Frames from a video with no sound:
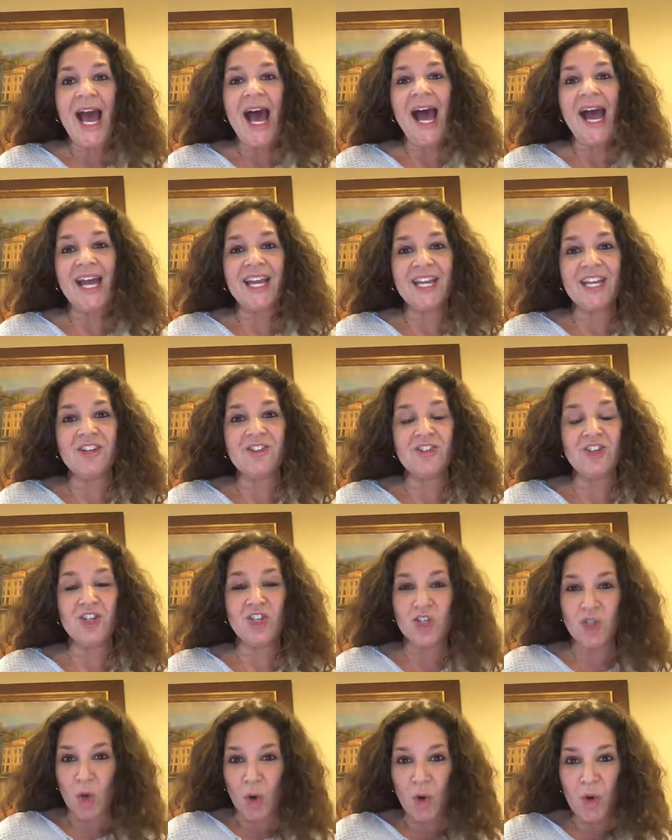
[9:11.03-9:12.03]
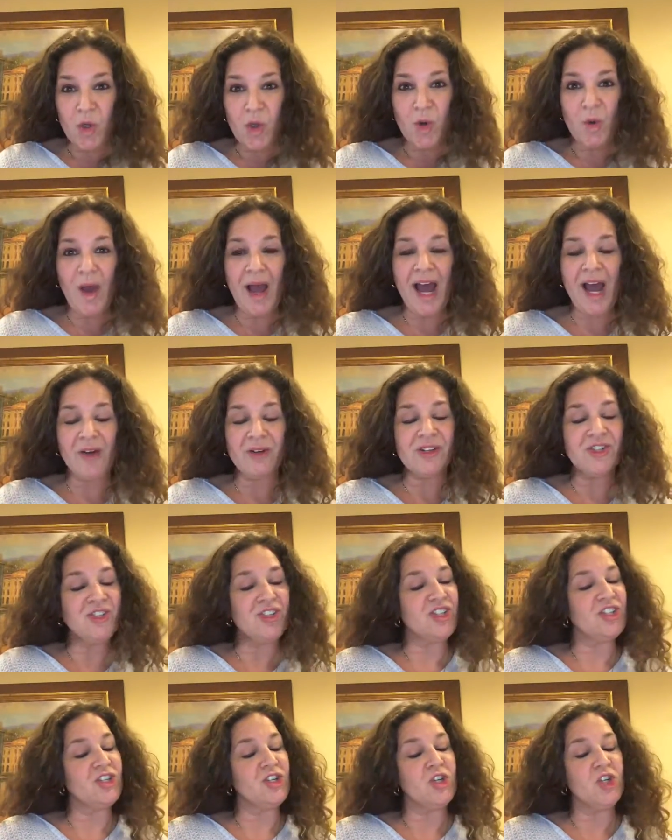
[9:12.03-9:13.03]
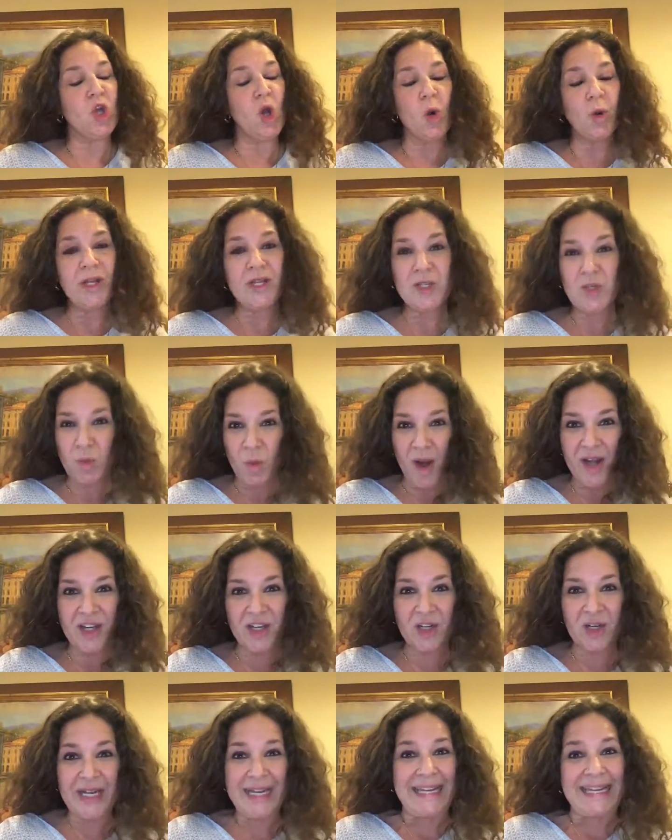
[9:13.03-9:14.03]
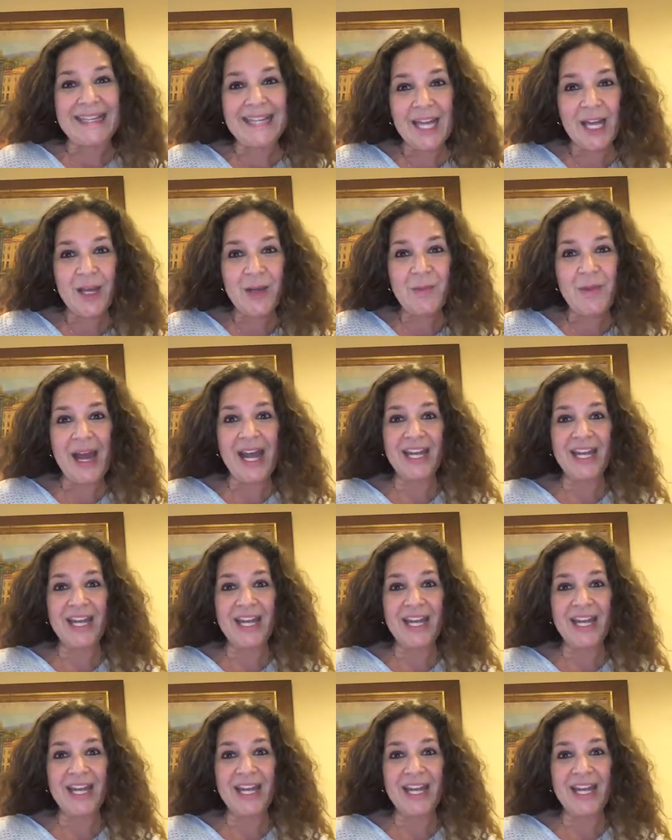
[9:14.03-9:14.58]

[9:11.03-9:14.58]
I can show you how to just notice when you're in them.